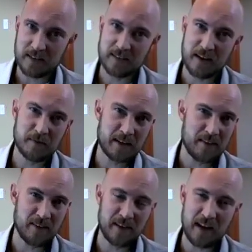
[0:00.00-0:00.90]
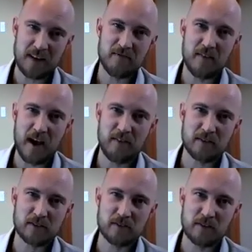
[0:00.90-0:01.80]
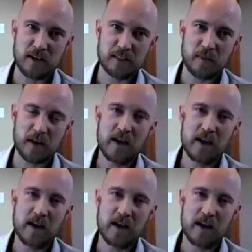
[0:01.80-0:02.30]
some to even 95%, which is crazy. But